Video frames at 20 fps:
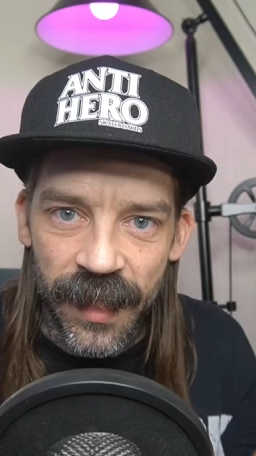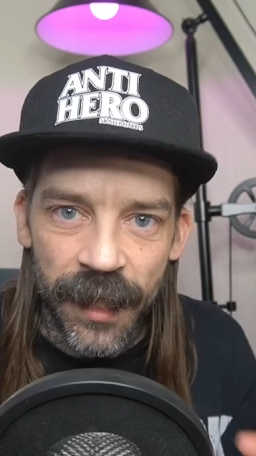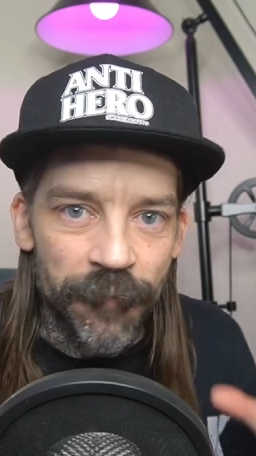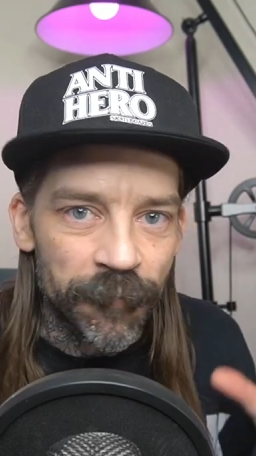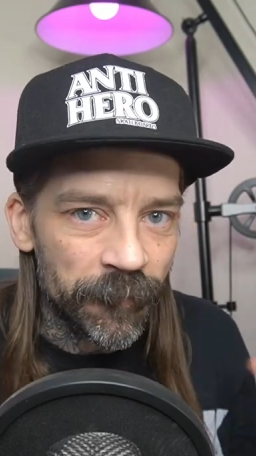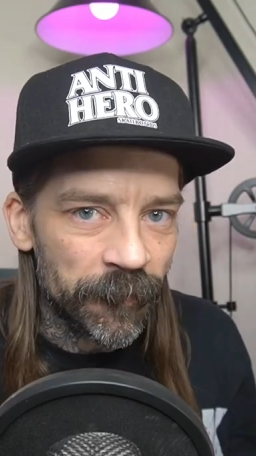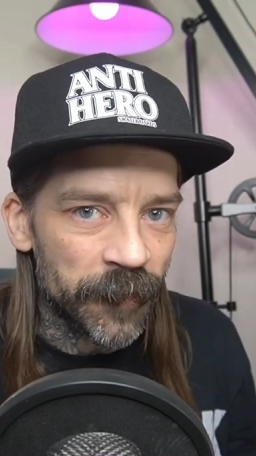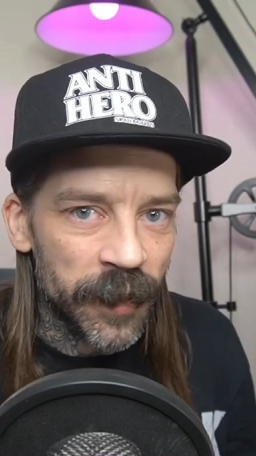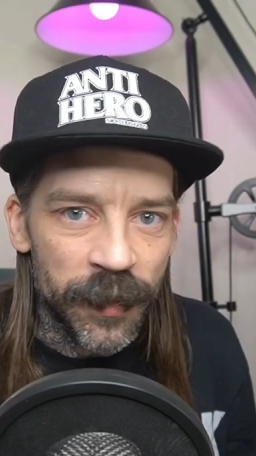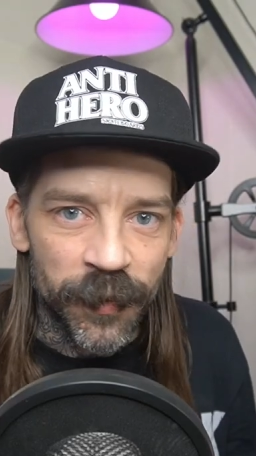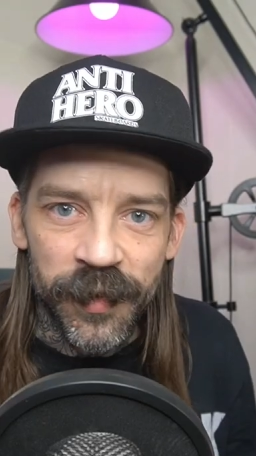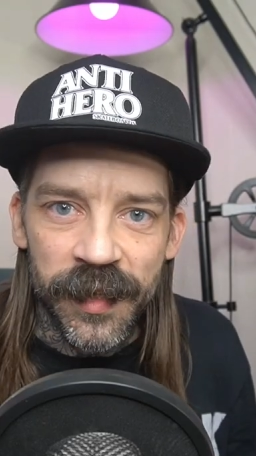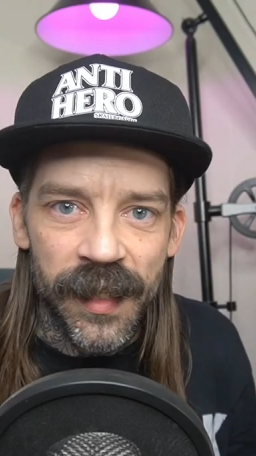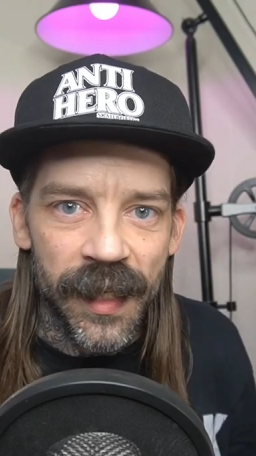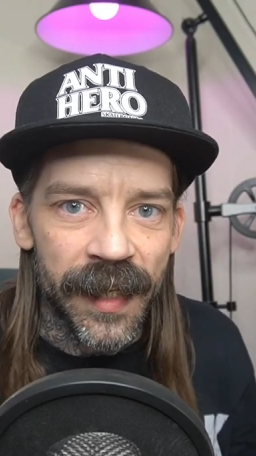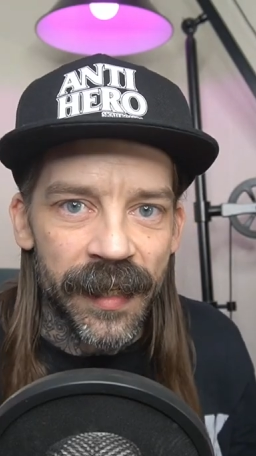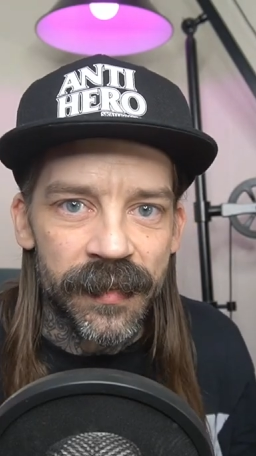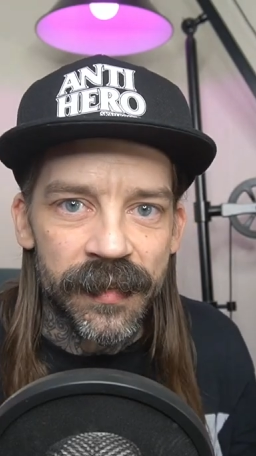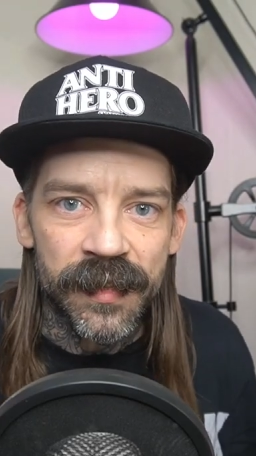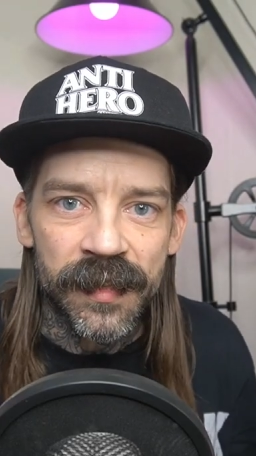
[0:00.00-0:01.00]
It feels
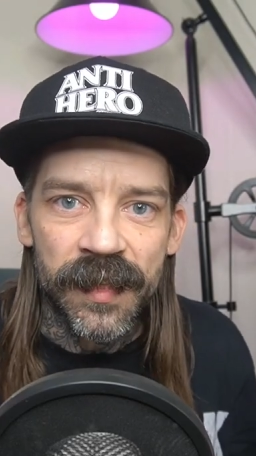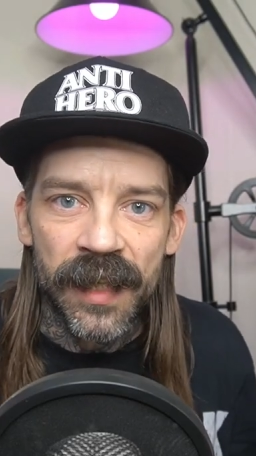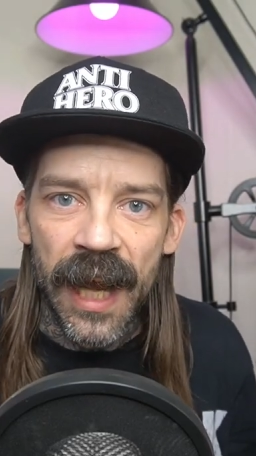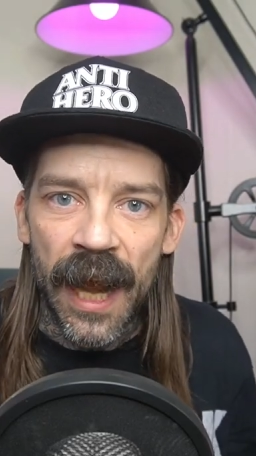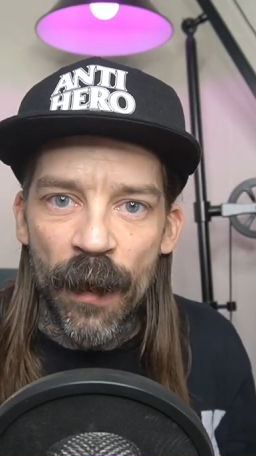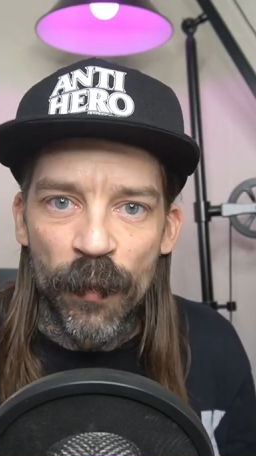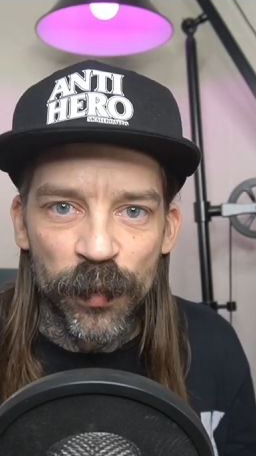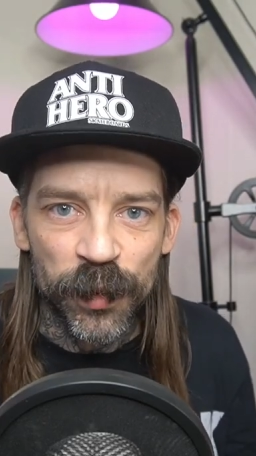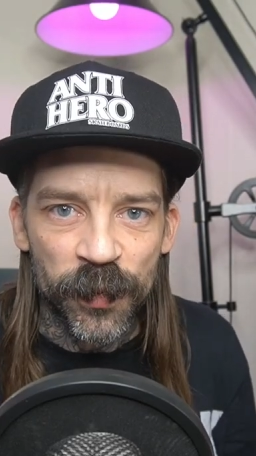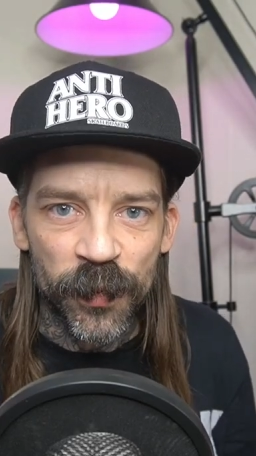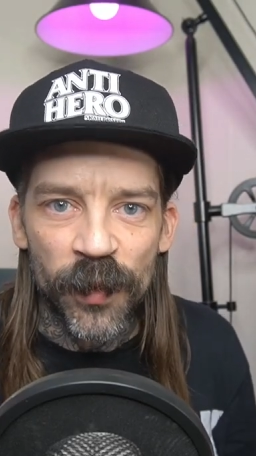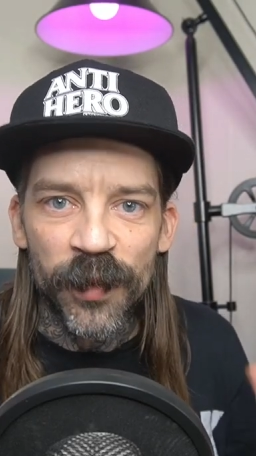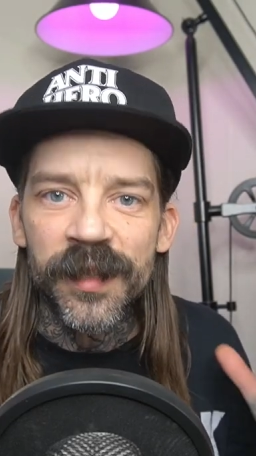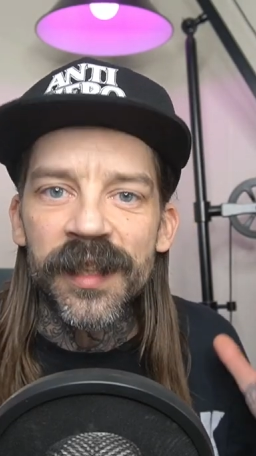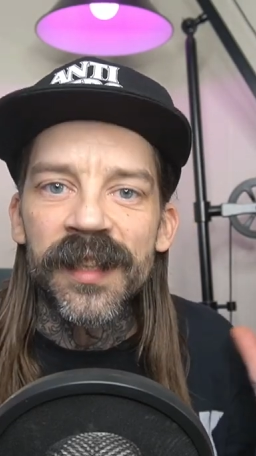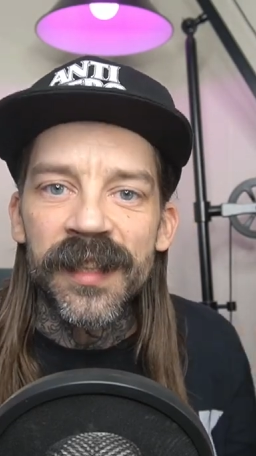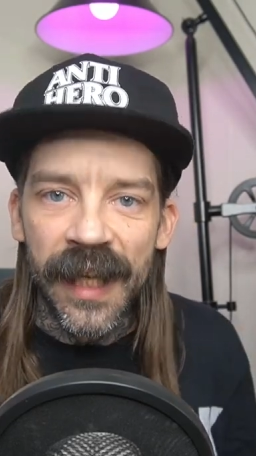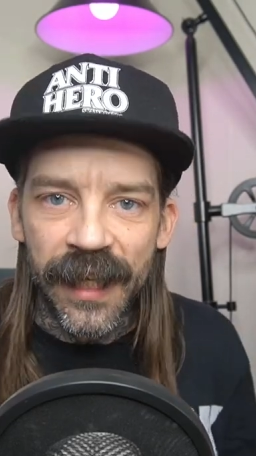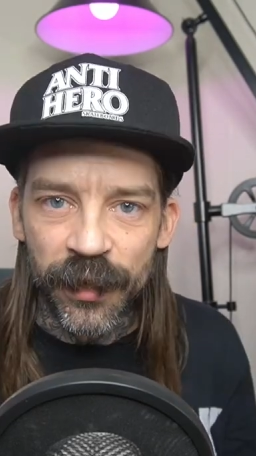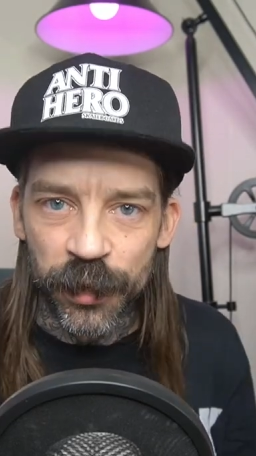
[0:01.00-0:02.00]
like Scoundrel
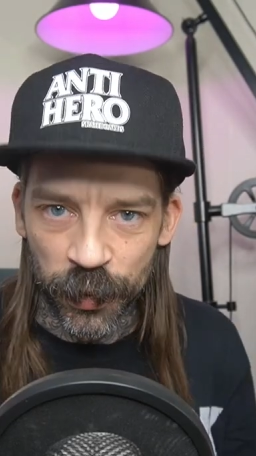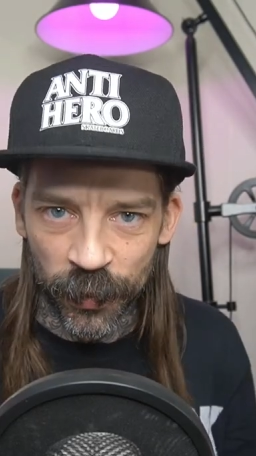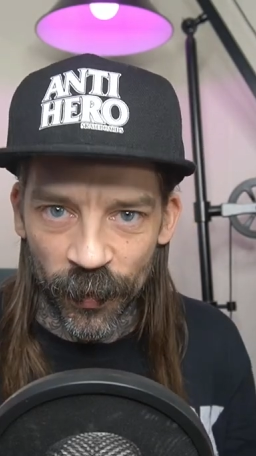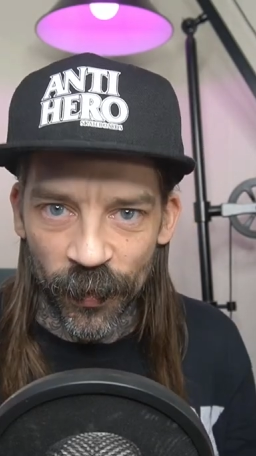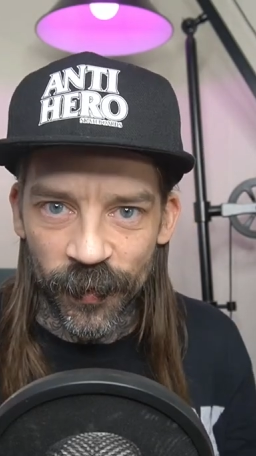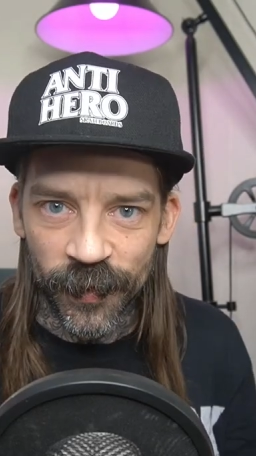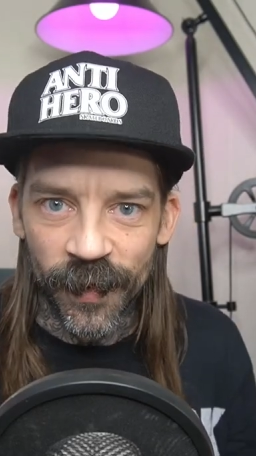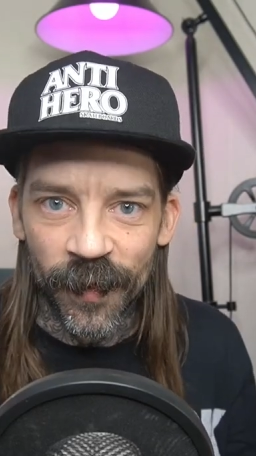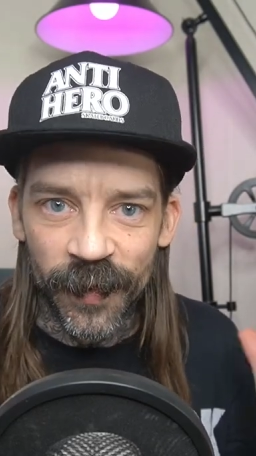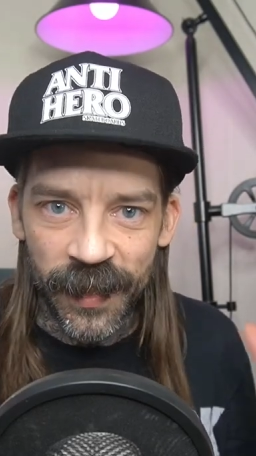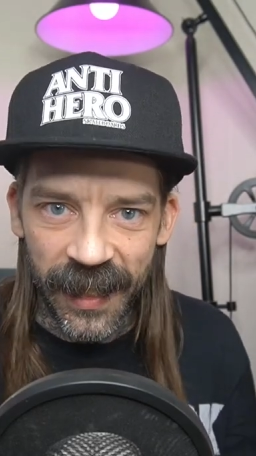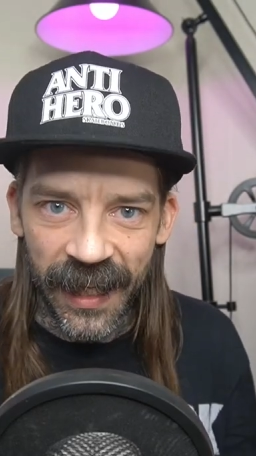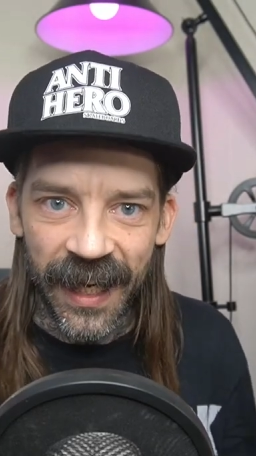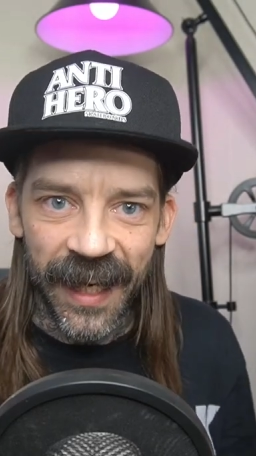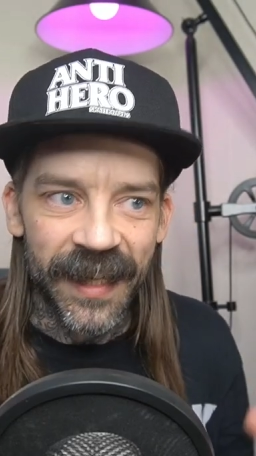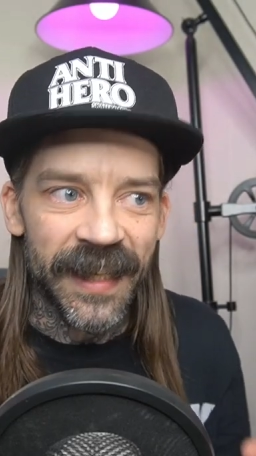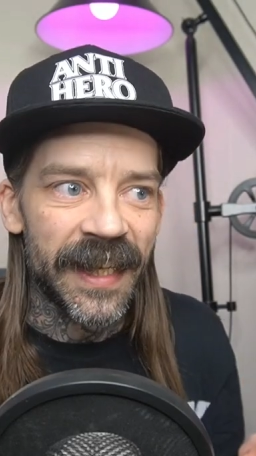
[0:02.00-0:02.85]
Central, okay?